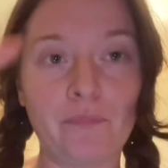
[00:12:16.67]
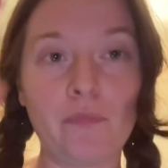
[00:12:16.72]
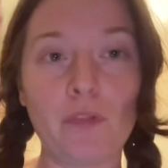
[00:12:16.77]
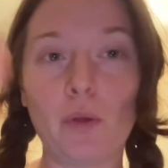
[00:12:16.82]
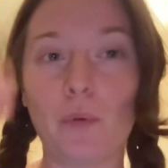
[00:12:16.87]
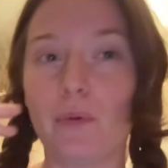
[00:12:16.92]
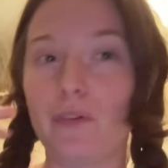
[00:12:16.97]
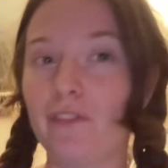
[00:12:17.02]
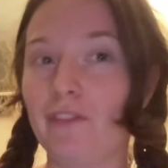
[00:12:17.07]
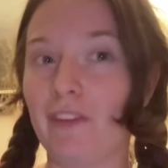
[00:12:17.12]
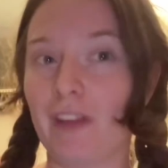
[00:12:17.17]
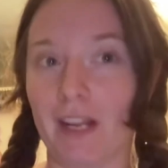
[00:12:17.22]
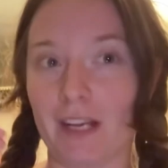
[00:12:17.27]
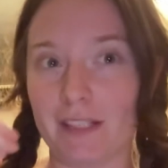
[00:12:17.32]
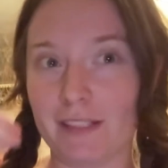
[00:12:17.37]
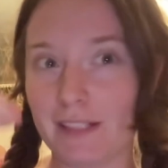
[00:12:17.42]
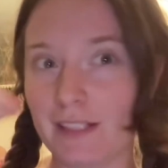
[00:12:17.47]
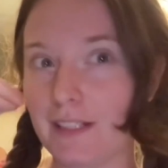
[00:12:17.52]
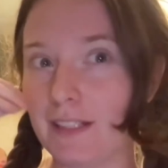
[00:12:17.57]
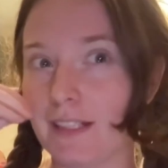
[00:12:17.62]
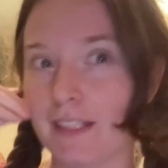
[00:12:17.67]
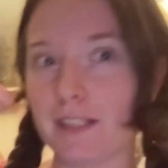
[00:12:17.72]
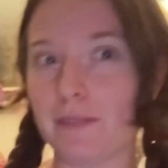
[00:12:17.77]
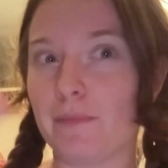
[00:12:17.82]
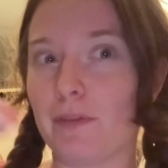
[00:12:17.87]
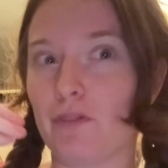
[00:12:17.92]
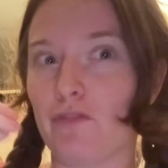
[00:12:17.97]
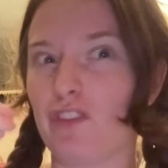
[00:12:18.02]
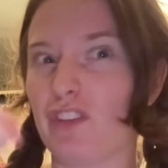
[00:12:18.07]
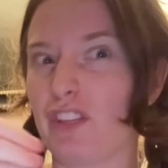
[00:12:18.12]
when fantasy does
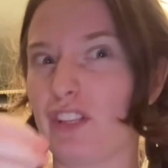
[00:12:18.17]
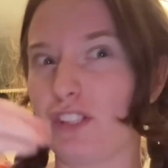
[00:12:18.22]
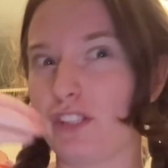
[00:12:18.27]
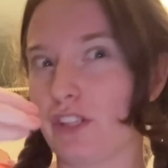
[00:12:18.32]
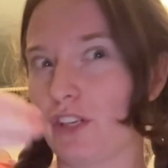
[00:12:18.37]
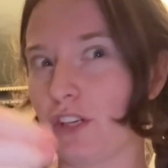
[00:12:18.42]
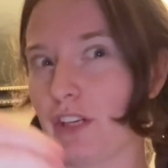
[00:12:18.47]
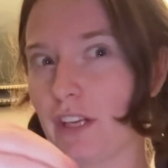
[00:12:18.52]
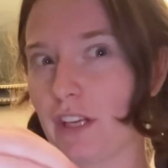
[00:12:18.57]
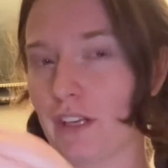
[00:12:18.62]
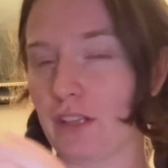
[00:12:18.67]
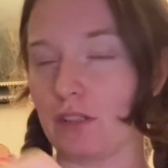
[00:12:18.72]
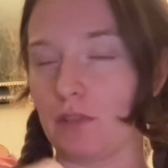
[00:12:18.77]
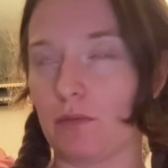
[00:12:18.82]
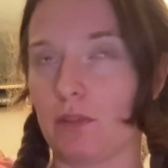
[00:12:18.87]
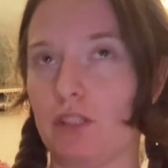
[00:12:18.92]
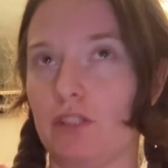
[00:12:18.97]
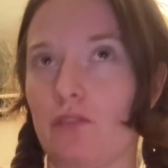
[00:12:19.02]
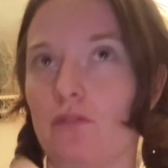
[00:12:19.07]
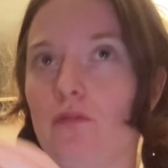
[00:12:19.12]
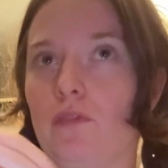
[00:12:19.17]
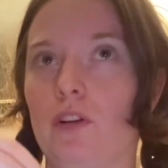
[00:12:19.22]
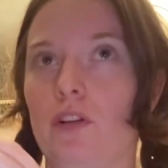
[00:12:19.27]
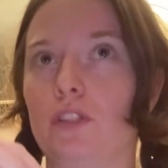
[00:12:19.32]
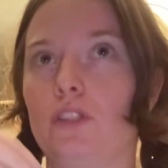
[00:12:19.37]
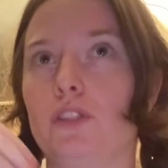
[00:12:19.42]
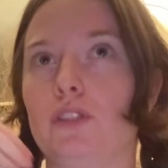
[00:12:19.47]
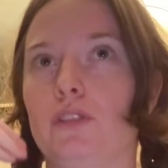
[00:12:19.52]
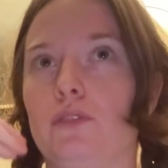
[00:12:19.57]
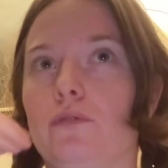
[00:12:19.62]
me really dirty, I'll switch over
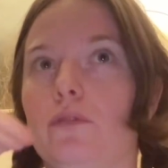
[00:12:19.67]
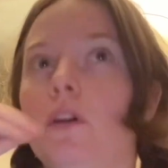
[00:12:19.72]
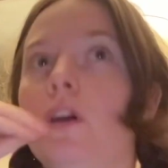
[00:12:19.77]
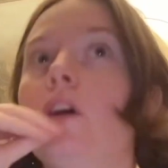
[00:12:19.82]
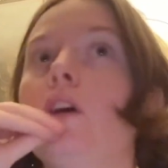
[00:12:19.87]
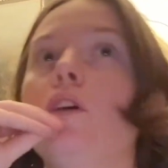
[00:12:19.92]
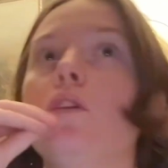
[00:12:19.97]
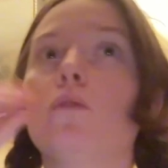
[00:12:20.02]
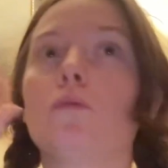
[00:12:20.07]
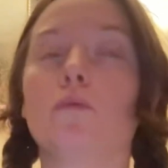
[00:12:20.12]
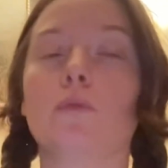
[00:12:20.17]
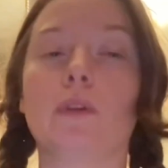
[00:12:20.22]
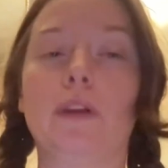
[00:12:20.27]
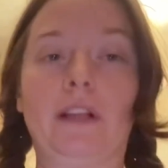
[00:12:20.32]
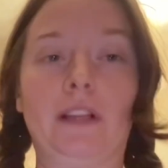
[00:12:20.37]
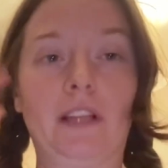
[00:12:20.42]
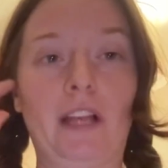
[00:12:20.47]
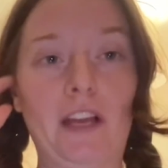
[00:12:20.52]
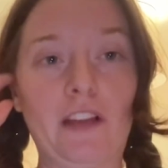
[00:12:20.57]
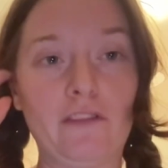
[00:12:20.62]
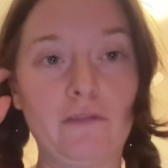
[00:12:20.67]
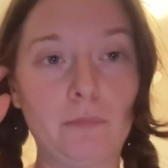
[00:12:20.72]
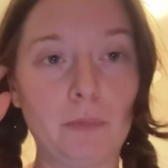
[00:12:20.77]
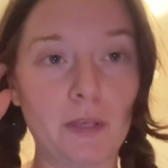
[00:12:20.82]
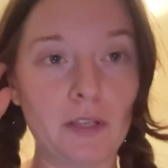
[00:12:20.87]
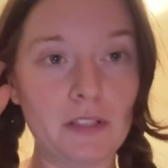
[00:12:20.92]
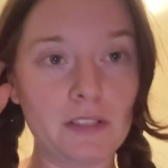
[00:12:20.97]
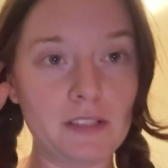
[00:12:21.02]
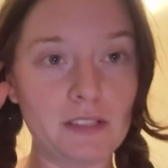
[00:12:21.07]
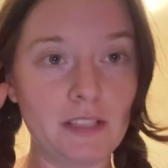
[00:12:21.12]
to real life
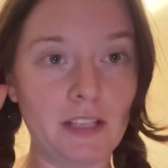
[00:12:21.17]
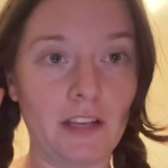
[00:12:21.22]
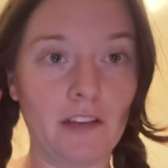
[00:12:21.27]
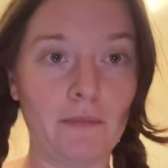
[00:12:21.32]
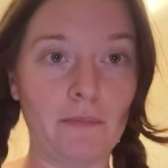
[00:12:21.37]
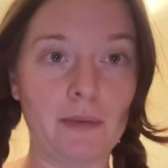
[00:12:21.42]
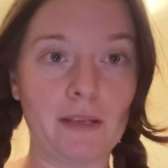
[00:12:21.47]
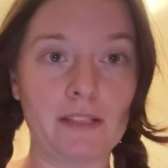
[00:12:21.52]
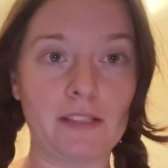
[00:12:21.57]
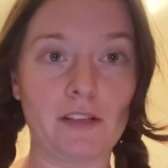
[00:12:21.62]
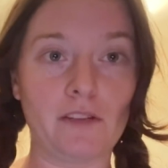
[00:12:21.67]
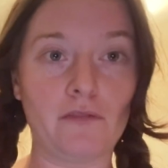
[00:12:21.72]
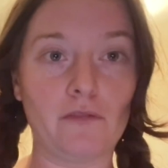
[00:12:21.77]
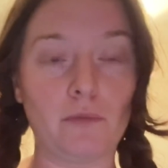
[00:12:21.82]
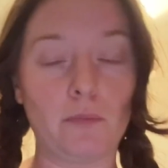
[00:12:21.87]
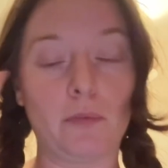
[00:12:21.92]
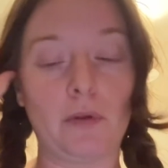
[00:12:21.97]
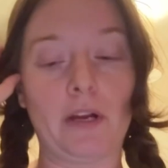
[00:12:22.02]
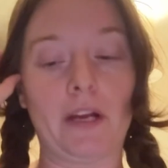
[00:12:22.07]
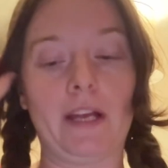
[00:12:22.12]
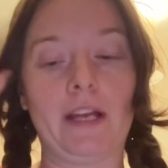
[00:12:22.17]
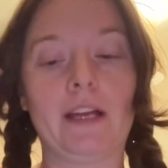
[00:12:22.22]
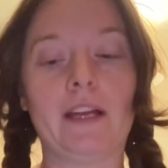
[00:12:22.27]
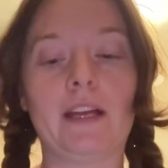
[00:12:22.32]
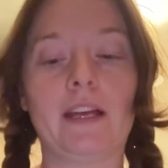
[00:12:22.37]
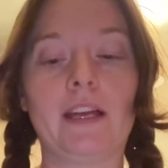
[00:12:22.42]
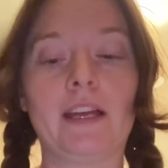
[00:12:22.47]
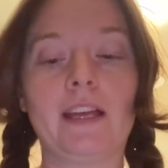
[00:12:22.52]
books to give myself a break.